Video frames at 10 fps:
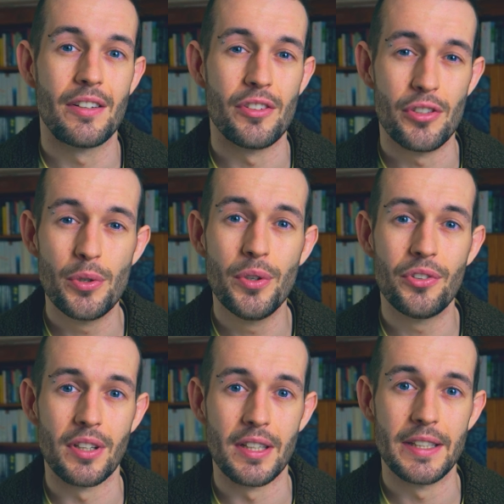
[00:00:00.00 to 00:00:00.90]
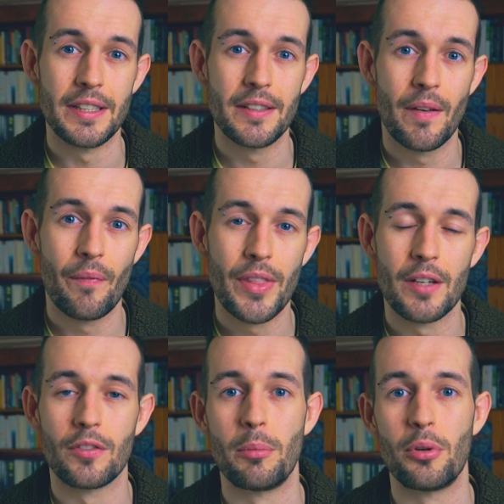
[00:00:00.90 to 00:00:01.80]
Usually,
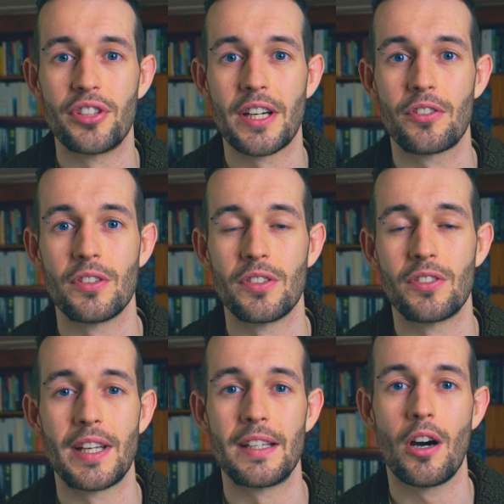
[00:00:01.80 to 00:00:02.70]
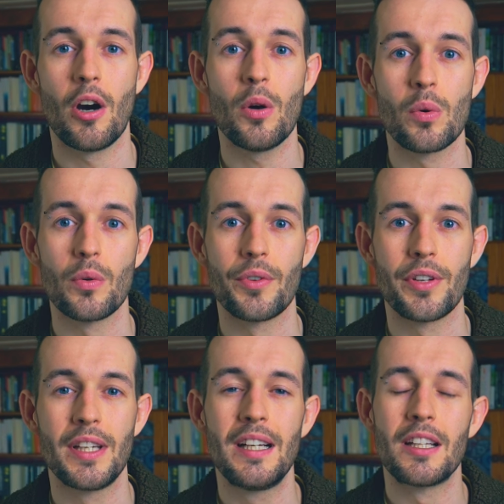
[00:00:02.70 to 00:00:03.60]
for a projection to take hold,
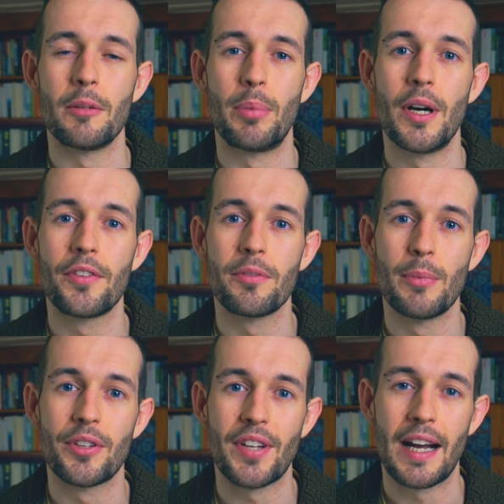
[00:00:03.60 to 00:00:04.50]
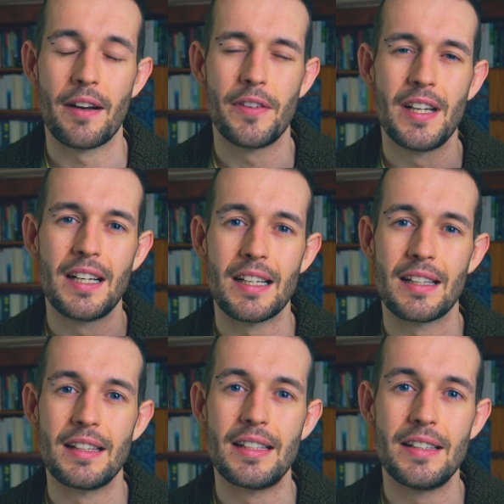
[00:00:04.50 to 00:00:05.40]
the person must have at
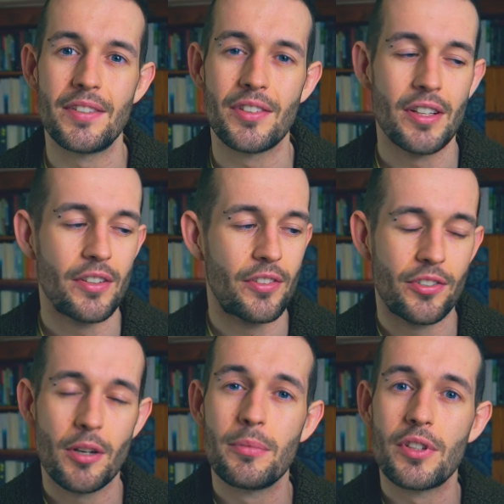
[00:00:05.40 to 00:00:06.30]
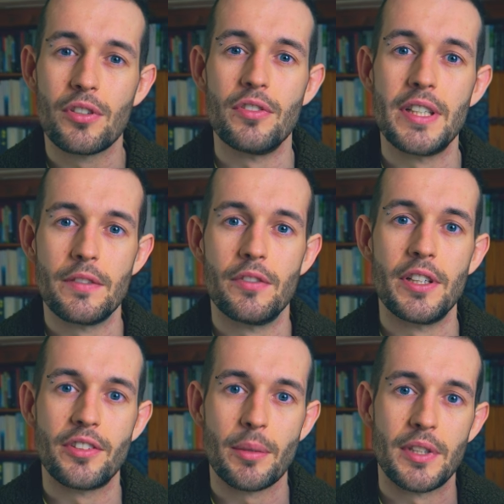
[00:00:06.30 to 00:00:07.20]
least some degree of
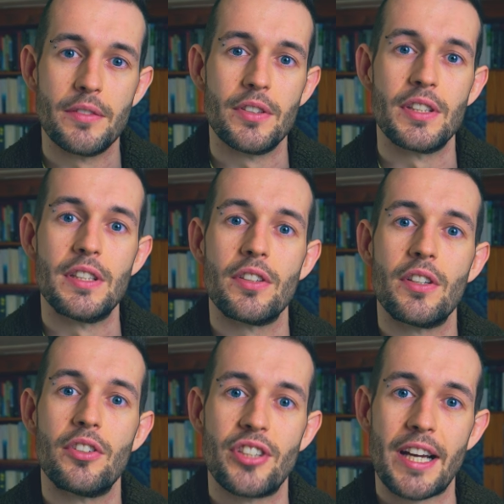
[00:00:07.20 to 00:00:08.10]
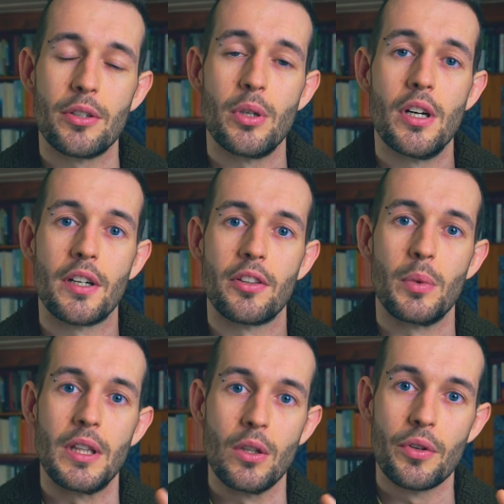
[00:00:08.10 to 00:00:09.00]
receptivity to the shadow hook that
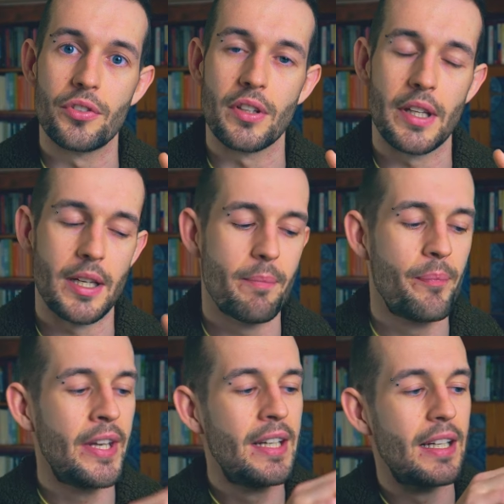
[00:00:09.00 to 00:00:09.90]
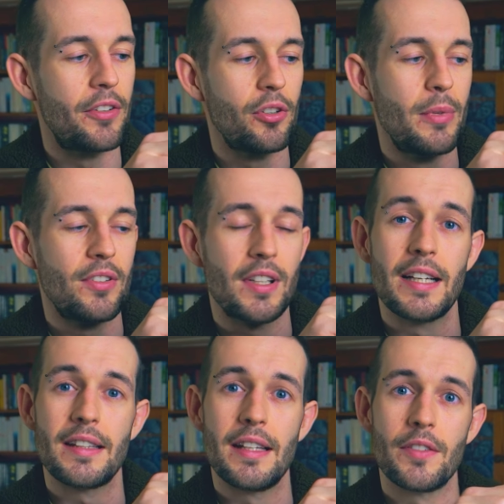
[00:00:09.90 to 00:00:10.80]
we launch at them. It's almost
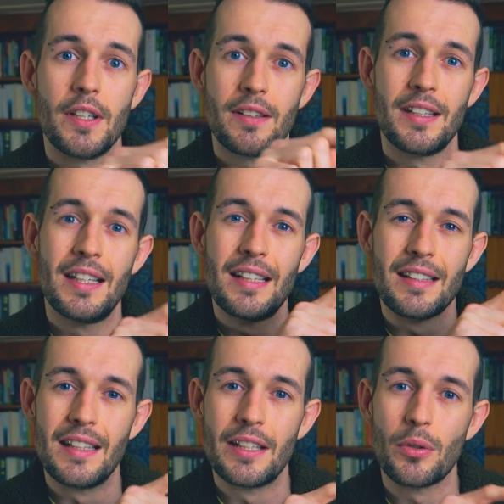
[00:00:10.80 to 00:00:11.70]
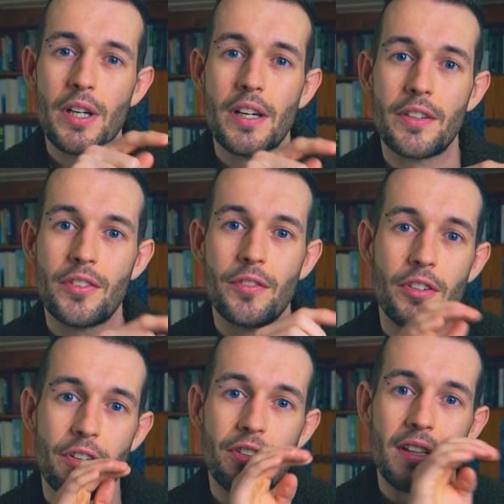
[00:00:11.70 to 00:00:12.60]
like they've got the little hooks
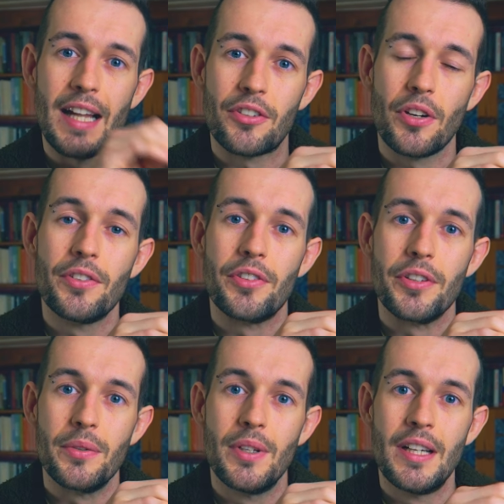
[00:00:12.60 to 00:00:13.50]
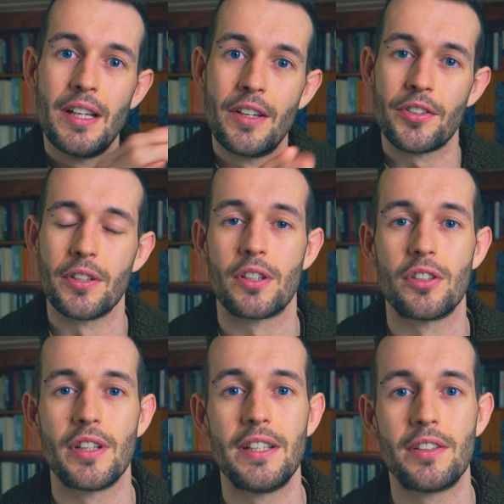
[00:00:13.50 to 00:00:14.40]
for us to latch onto. So the
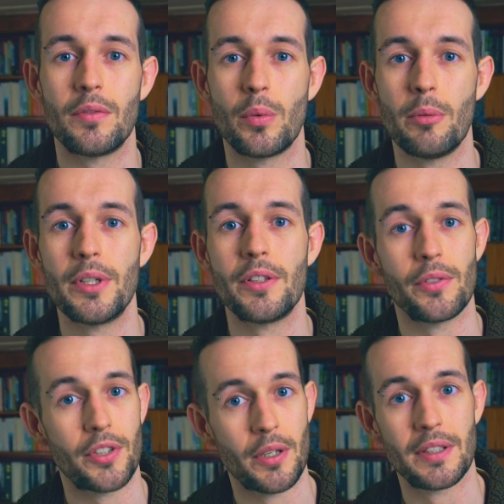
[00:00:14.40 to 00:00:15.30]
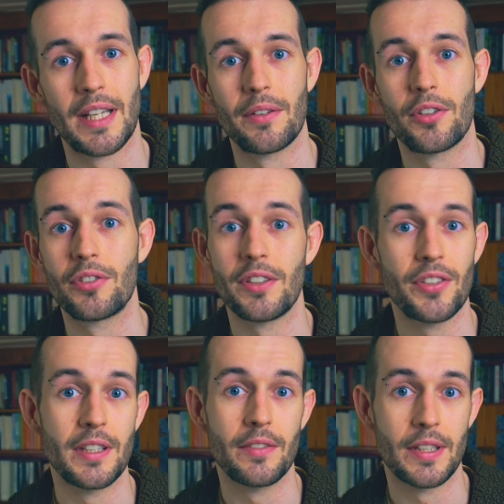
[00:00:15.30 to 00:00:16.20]
creative woman who's going down the street,
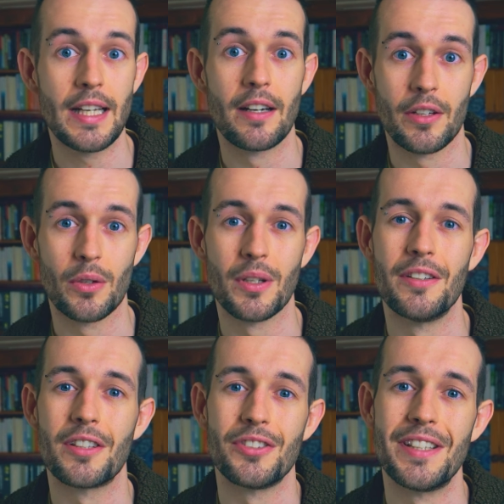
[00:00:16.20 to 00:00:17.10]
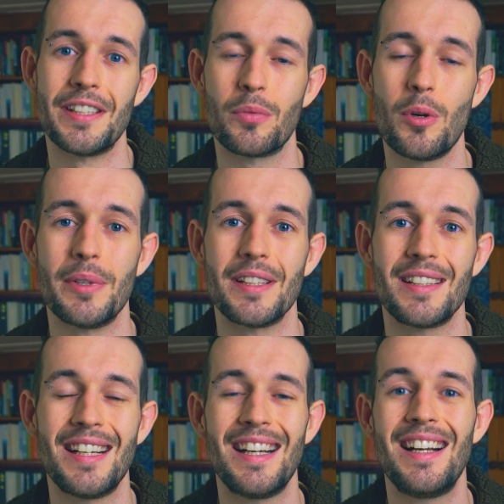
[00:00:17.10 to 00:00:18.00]
see, even there I call her a creative woman.